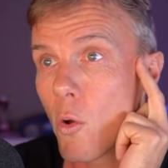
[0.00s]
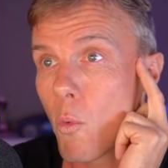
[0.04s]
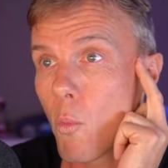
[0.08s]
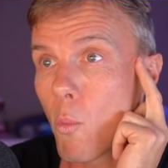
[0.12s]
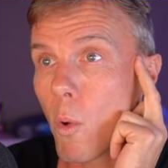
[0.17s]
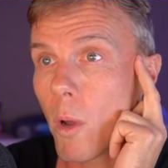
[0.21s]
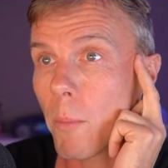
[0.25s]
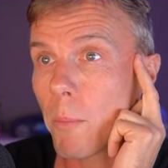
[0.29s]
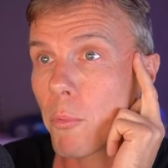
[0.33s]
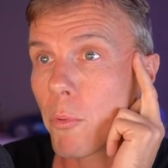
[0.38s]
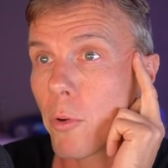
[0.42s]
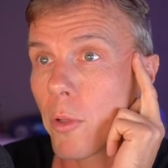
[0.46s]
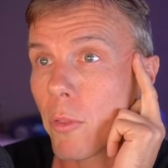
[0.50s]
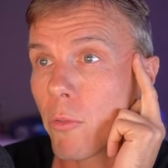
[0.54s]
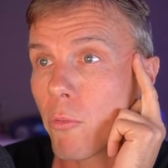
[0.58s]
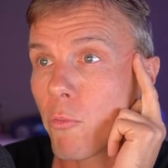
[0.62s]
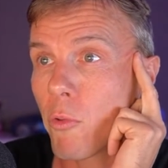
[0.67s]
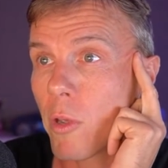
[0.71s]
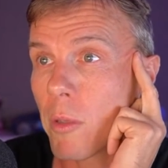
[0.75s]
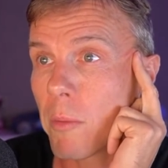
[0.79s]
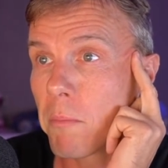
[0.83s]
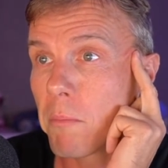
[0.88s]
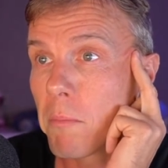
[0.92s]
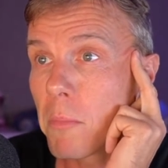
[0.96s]

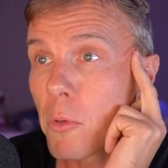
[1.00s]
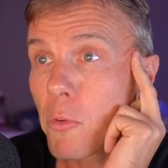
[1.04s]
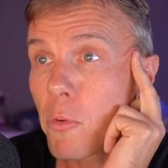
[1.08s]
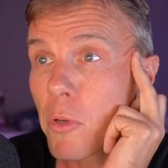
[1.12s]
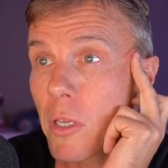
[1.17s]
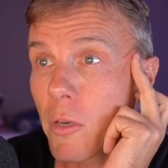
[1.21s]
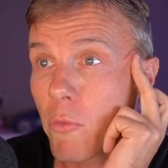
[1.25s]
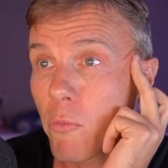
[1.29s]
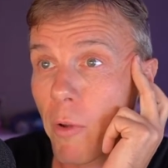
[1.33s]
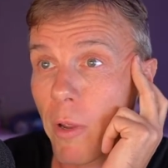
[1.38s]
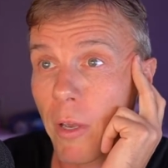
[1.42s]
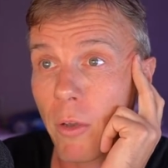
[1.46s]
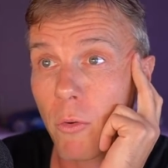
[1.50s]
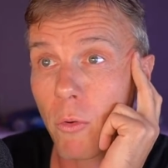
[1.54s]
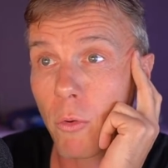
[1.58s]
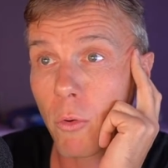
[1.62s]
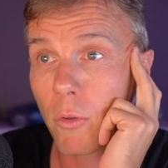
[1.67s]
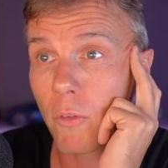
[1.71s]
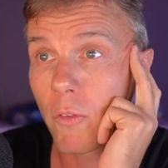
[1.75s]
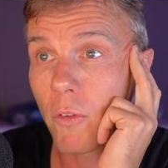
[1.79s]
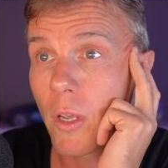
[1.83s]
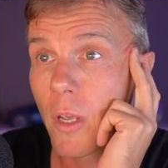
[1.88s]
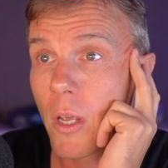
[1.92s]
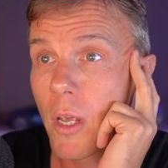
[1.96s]
1.3 million records,